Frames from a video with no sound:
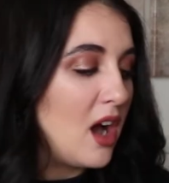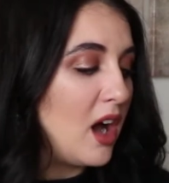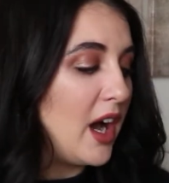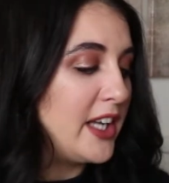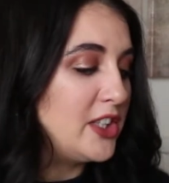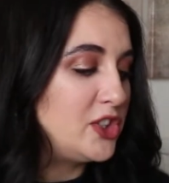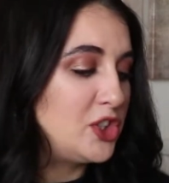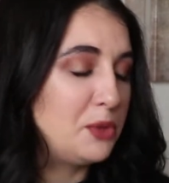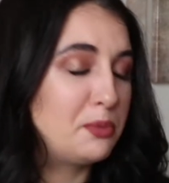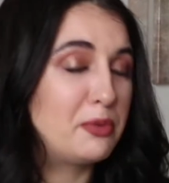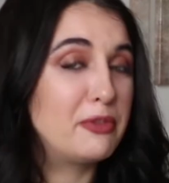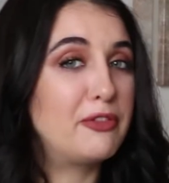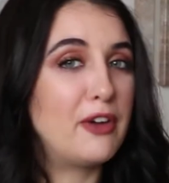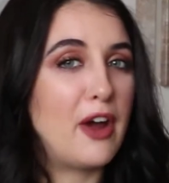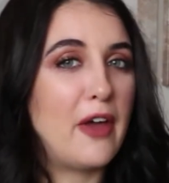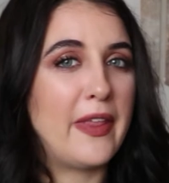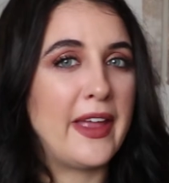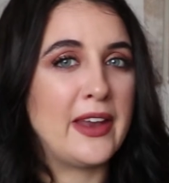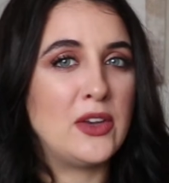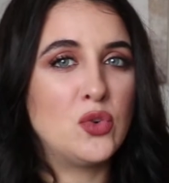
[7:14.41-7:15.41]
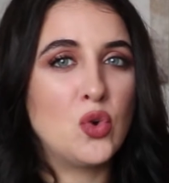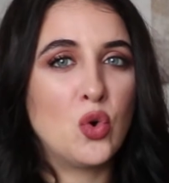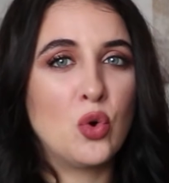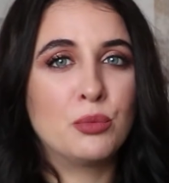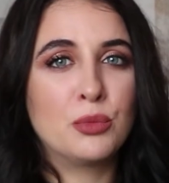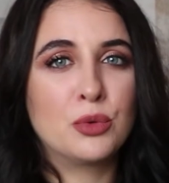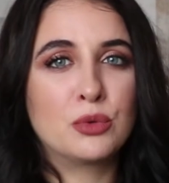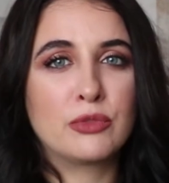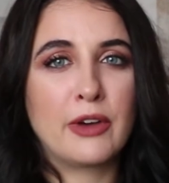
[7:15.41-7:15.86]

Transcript: I do prefer their normal